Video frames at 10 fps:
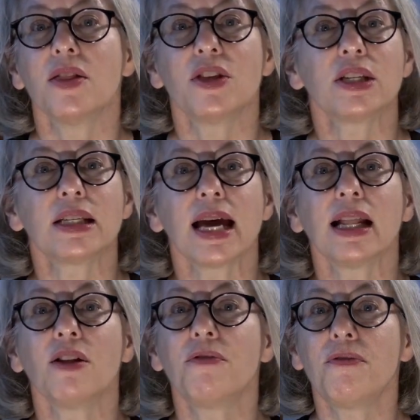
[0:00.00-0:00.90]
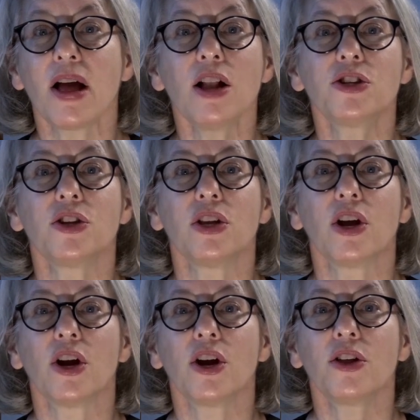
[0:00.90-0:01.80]
The saddle fell to
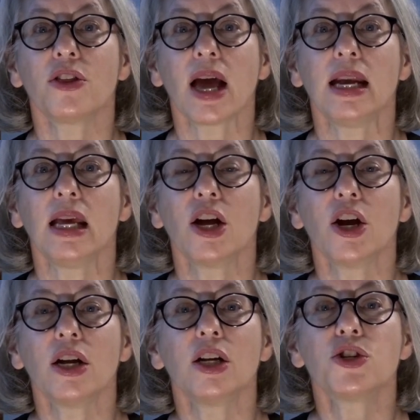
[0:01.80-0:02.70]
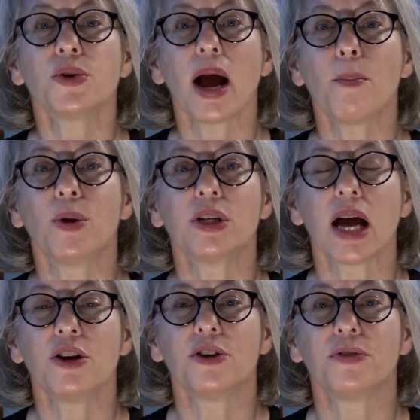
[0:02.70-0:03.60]
the earth, and he heard it trampled
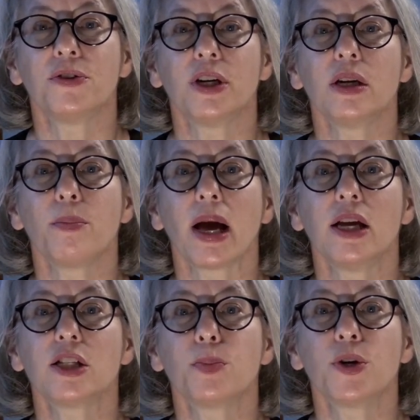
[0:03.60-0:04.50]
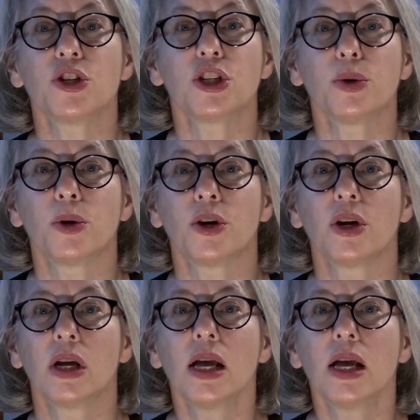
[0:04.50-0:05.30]
underfoot by his pursuer.